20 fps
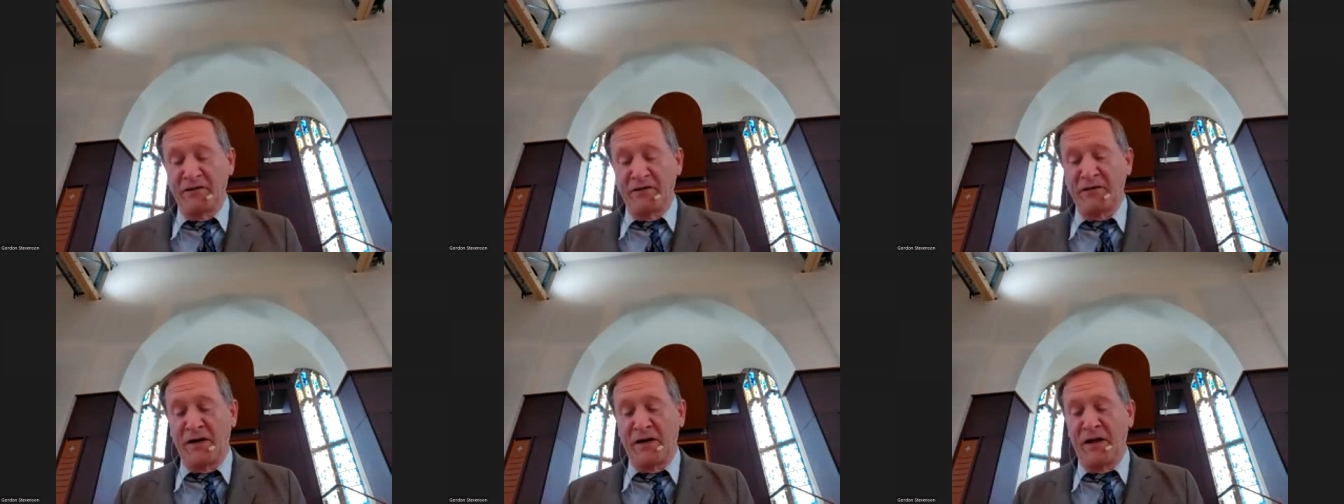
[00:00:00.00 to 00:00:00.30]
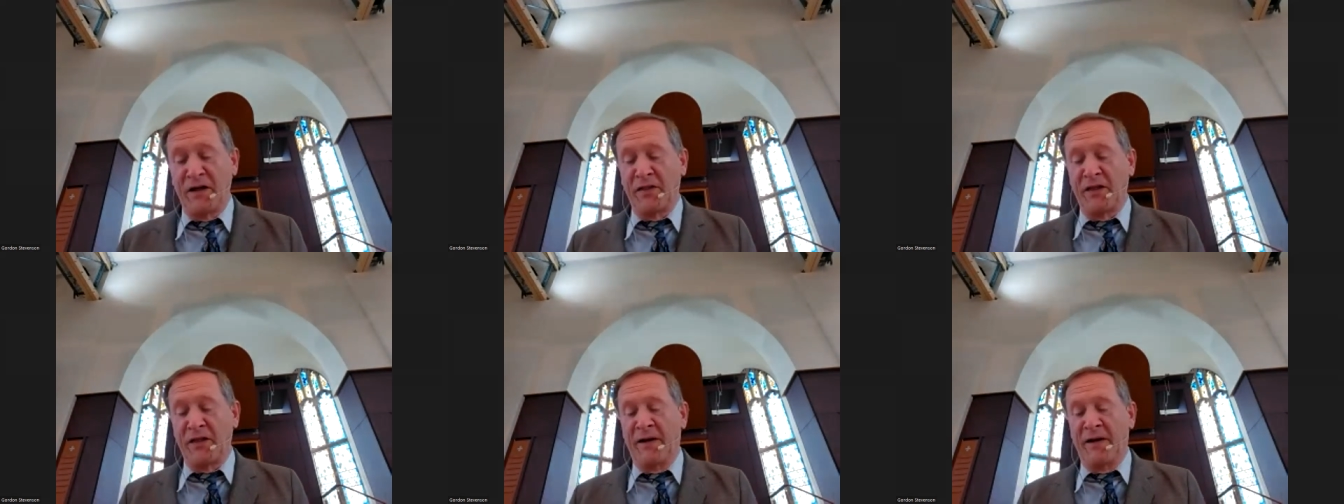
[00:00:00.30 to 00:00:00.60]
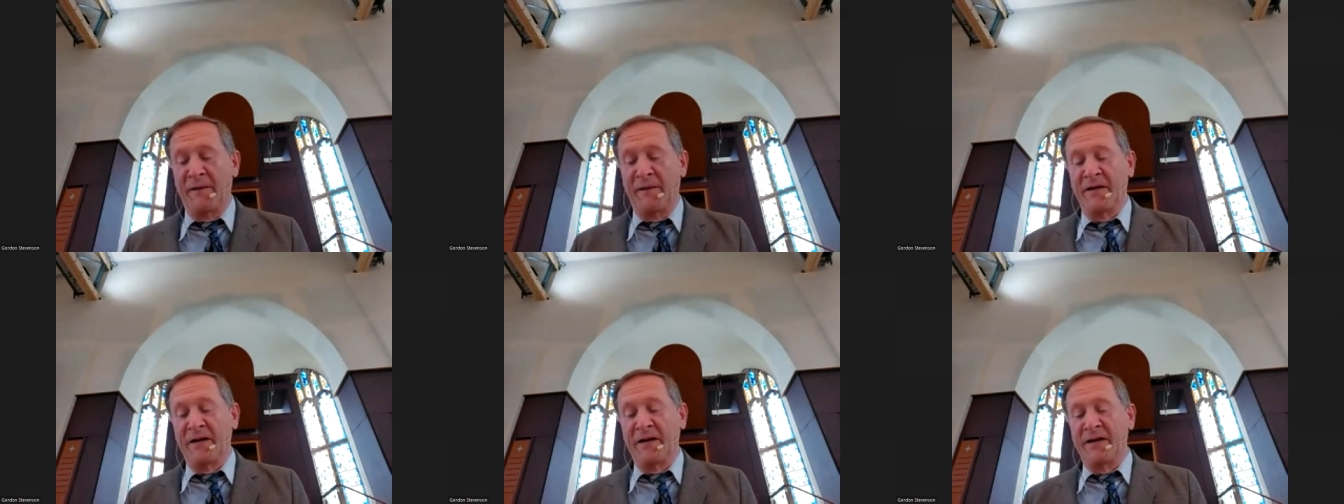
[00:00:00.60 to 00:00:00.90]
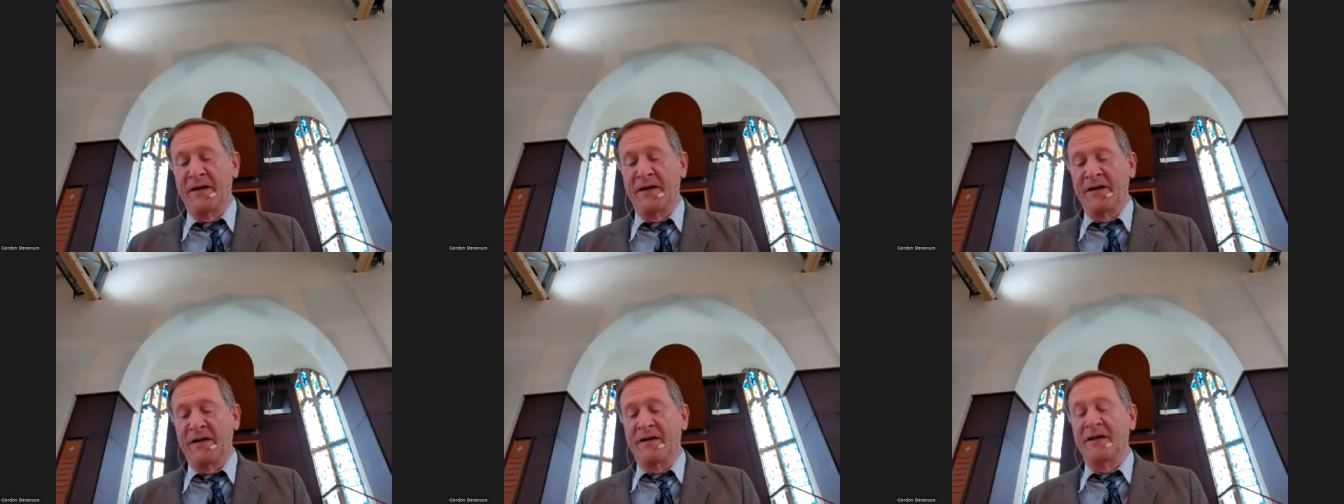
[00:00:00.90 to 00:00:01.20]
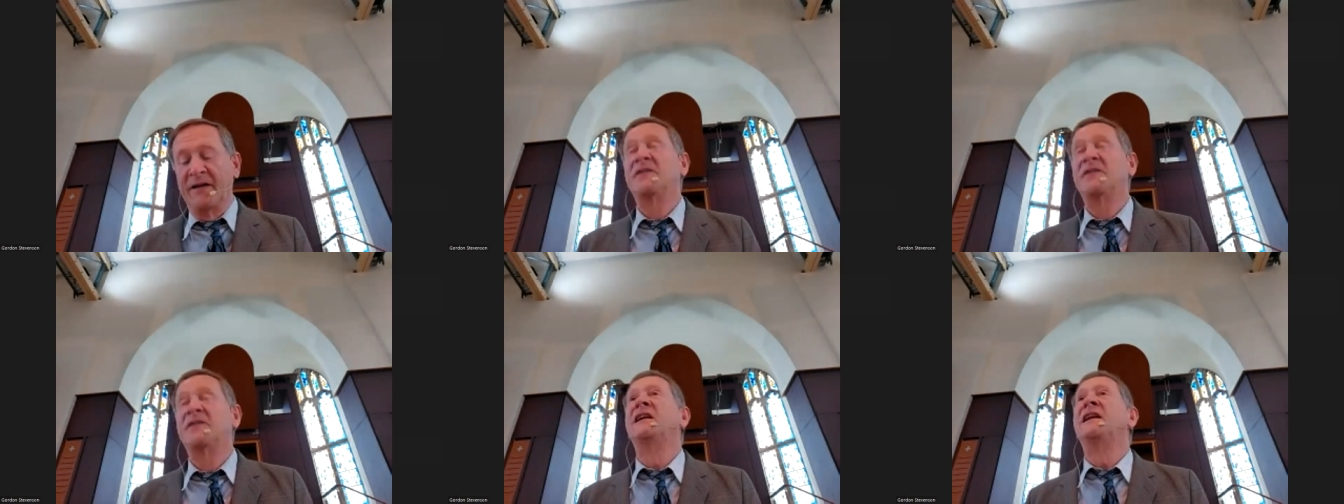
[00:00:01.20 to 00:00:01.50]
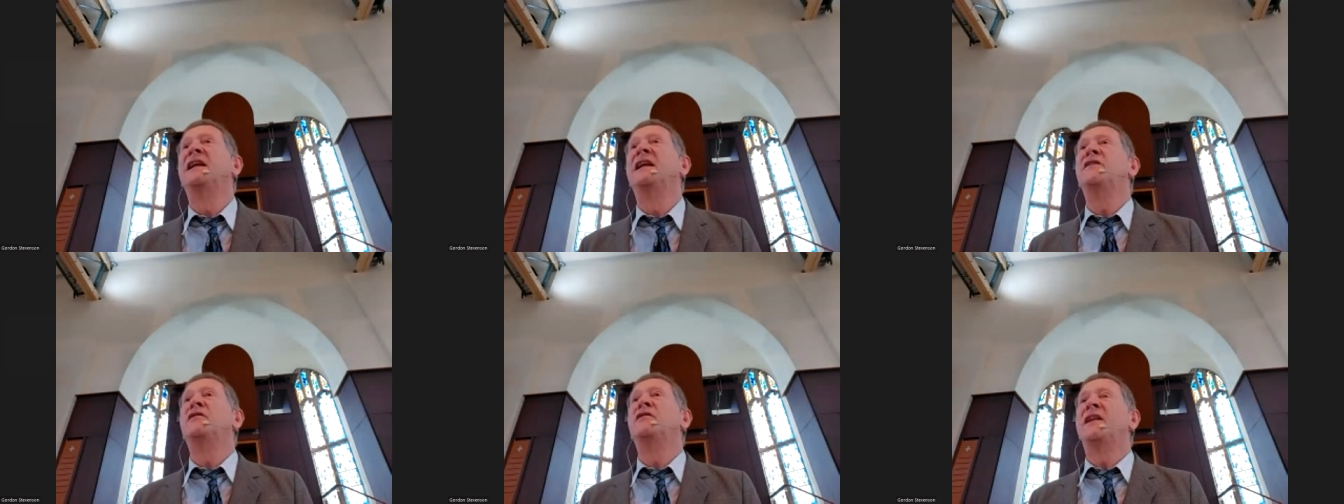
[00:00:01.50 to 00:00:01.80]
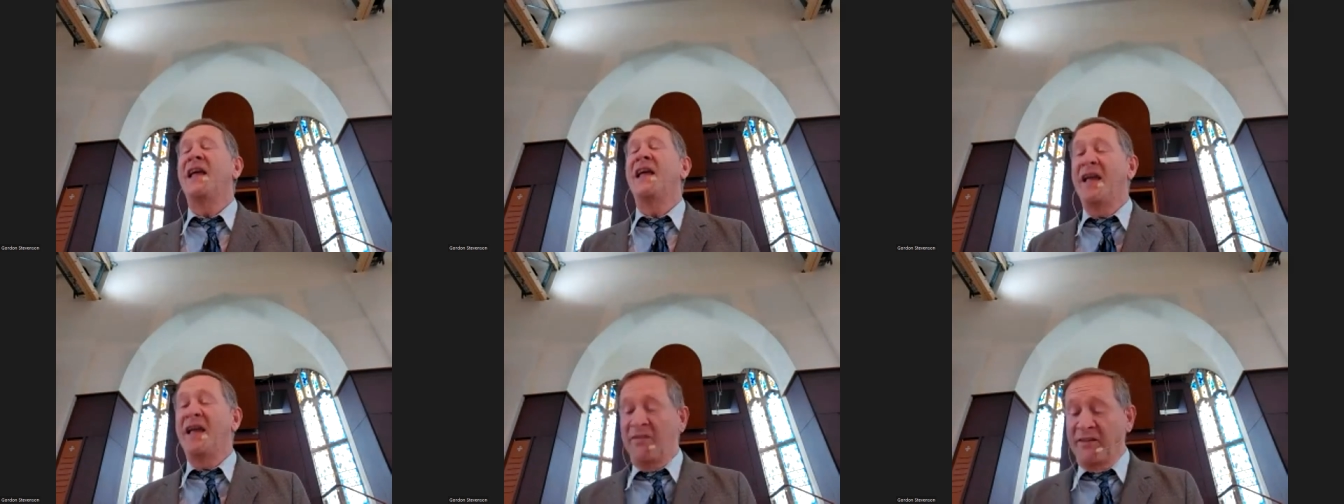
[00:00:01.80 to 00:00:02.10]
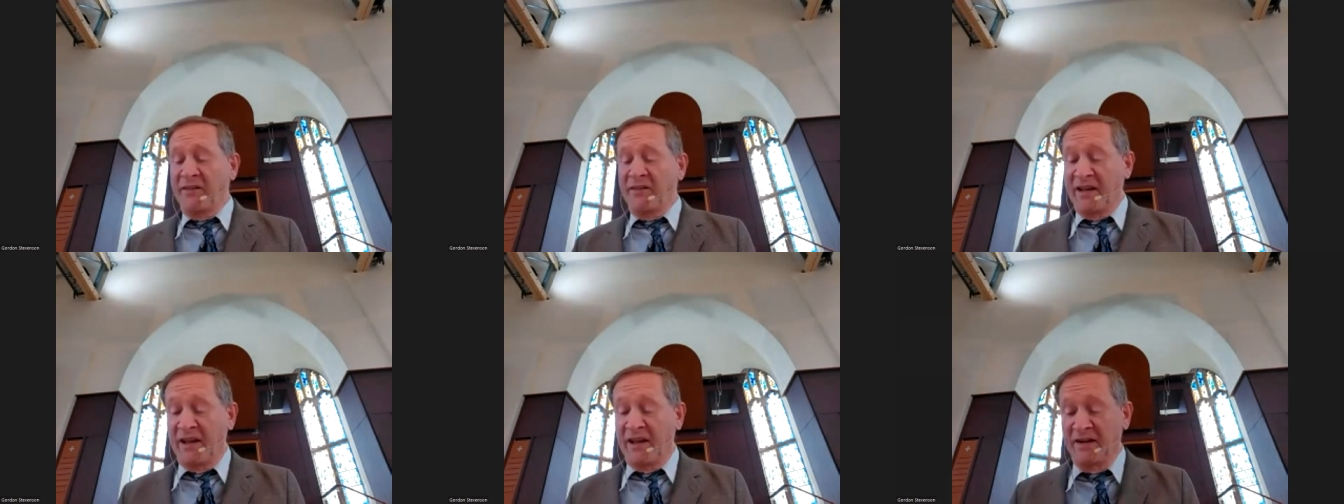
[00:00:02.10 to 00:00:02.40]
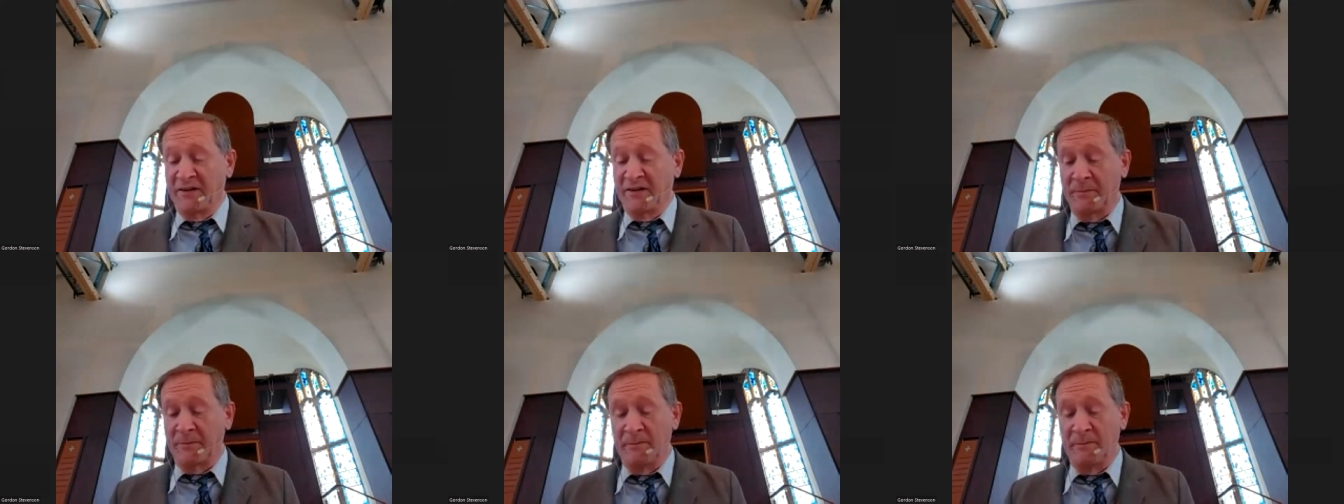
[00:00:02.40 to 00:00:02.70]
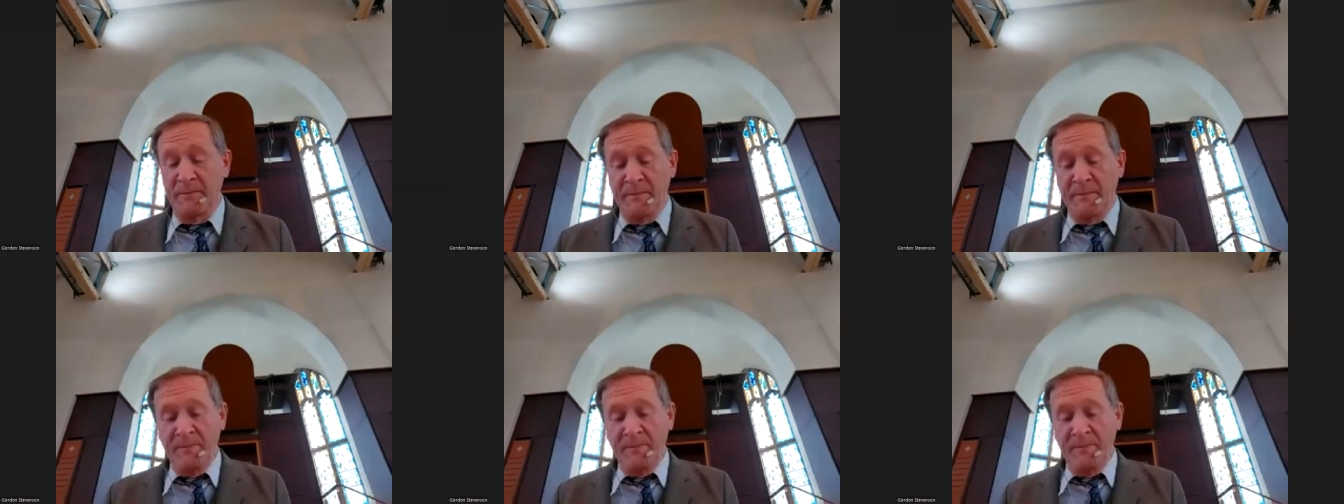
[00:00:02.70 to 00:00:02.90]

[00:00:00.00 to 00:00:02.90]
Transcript: Father to live in his kingdom?